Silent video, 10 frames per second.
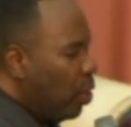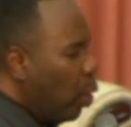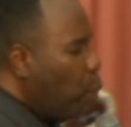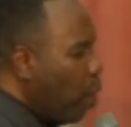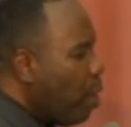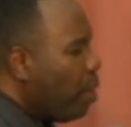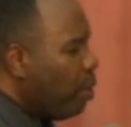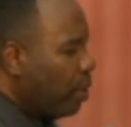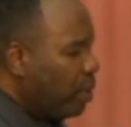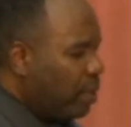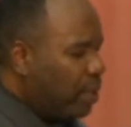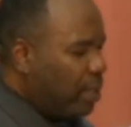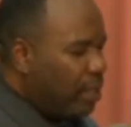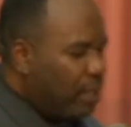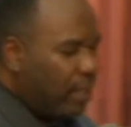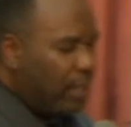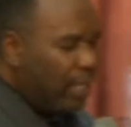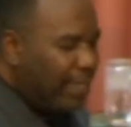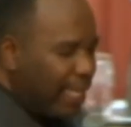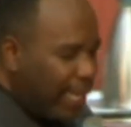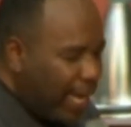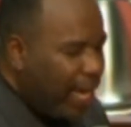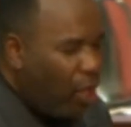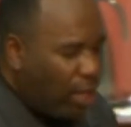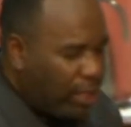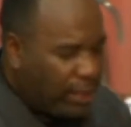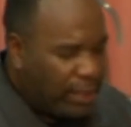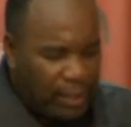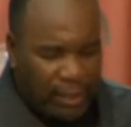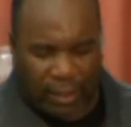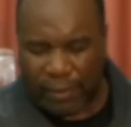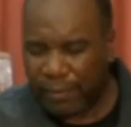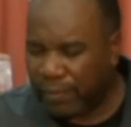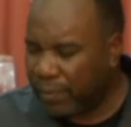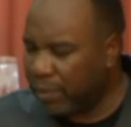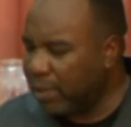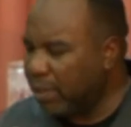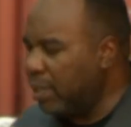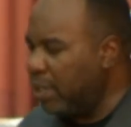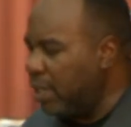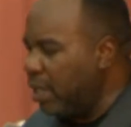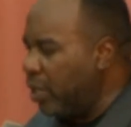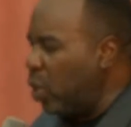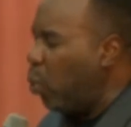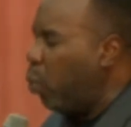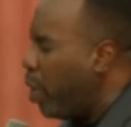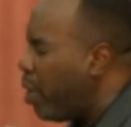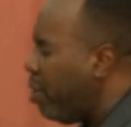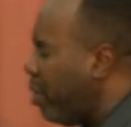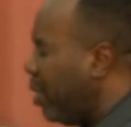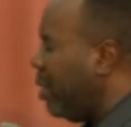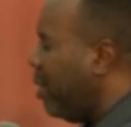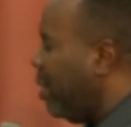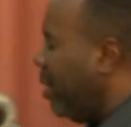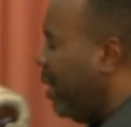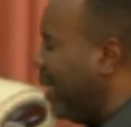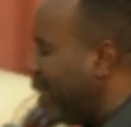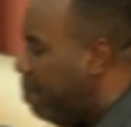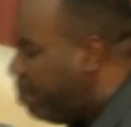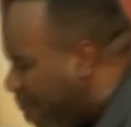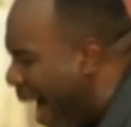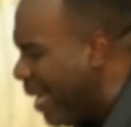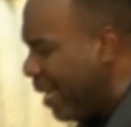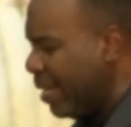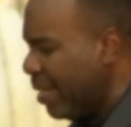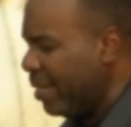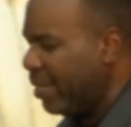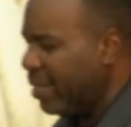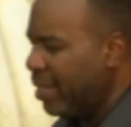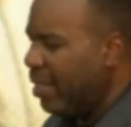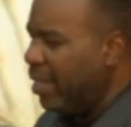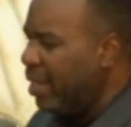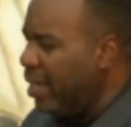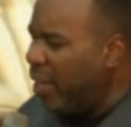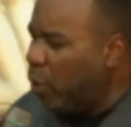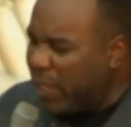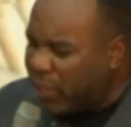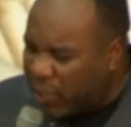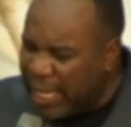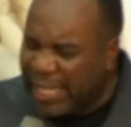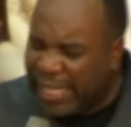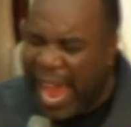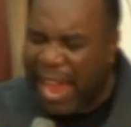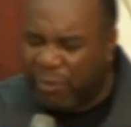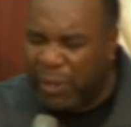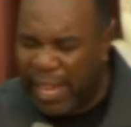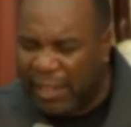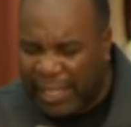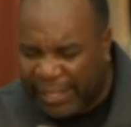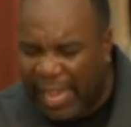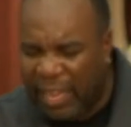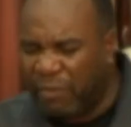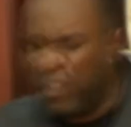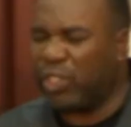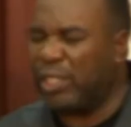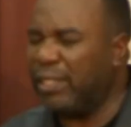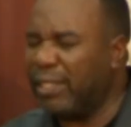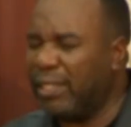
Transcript: the world is in chaos. The world is in panic. We see it every day on the television.